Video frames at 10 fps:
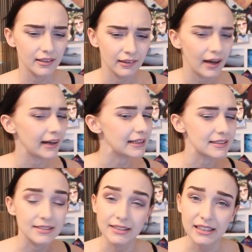light,
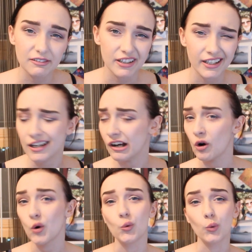silly
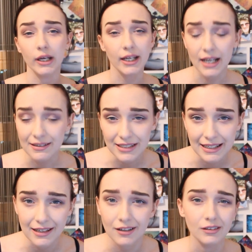video, we can have a
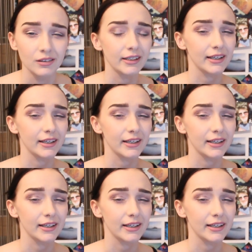giggle,